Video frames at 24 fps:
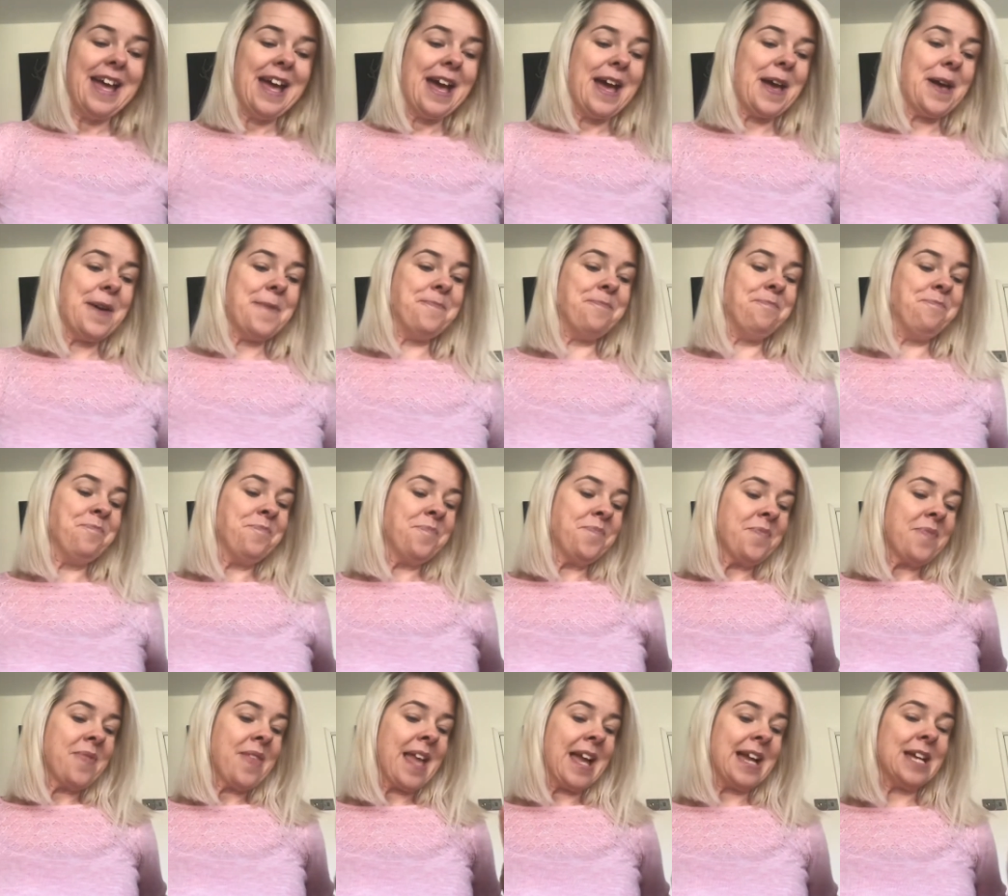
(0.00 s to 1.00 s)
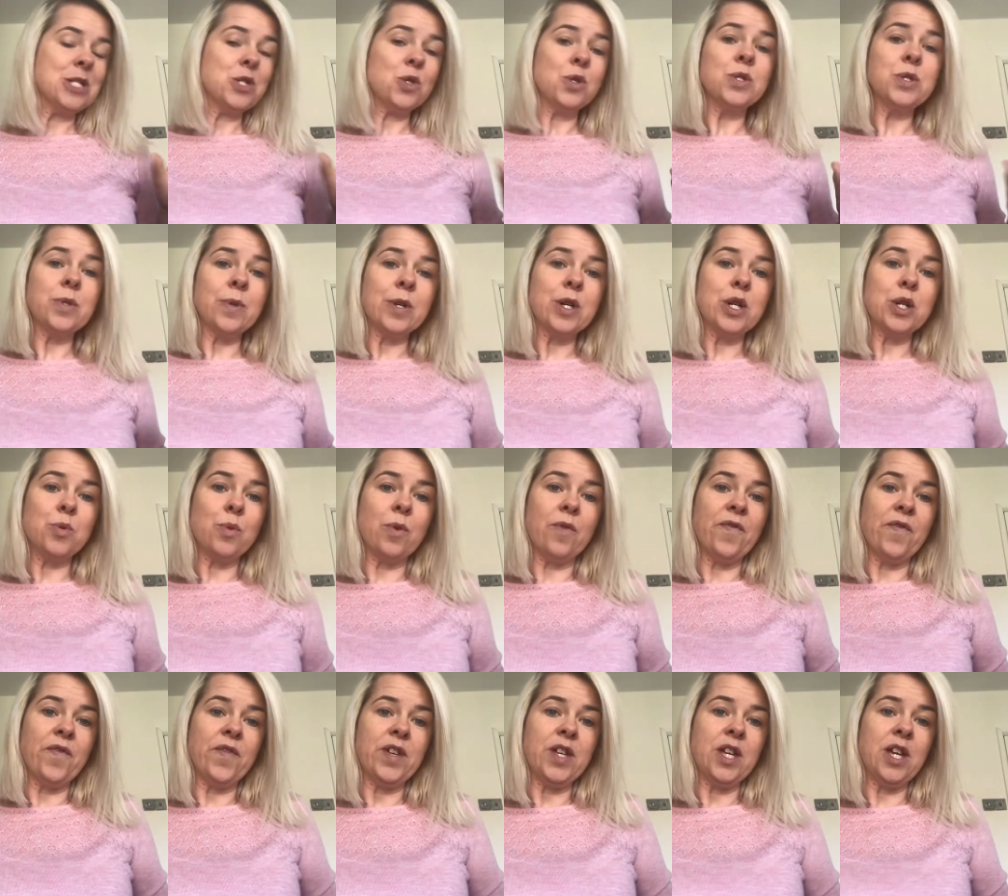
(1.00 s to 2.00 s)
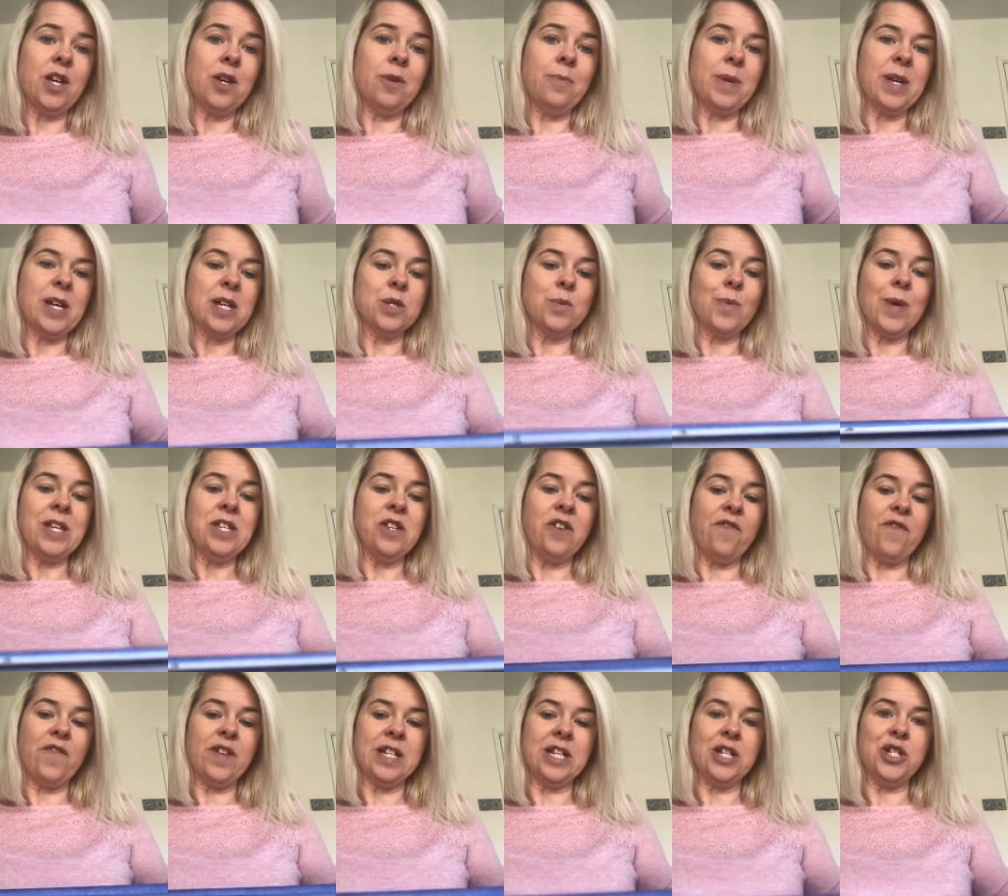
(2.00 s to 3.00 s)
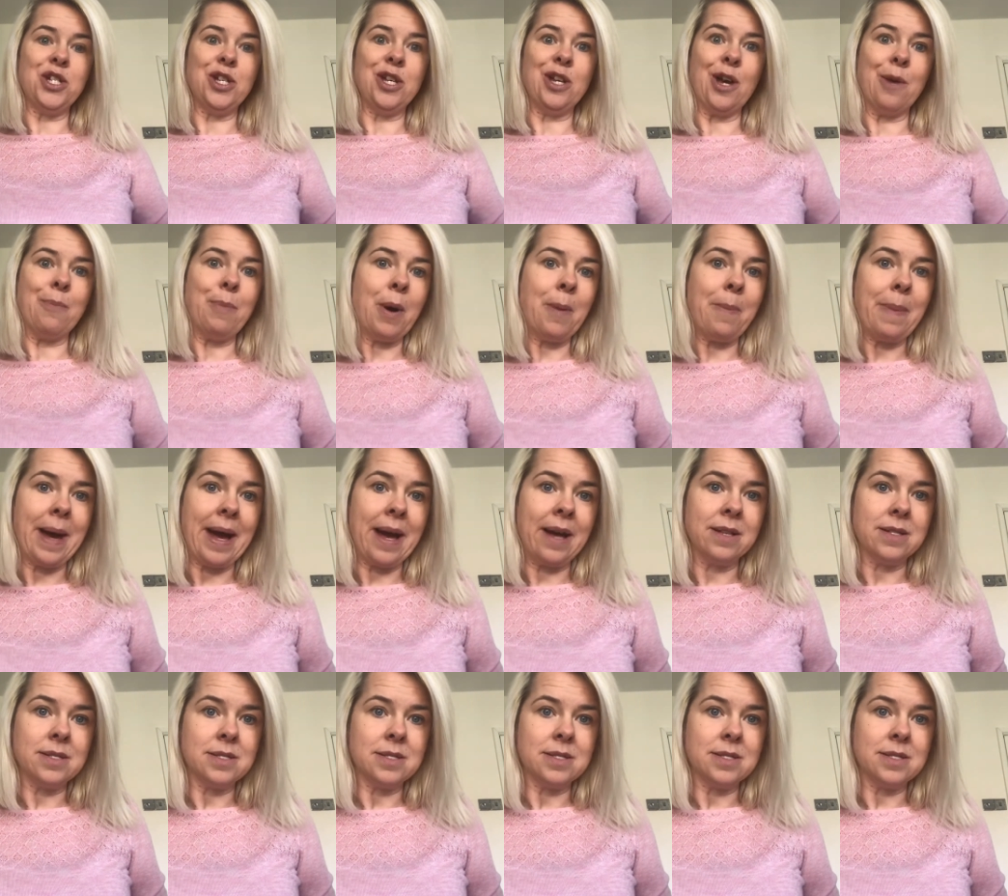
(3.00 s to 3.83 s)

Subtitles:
And it's also a good one for you because when you're finished, you can go pop it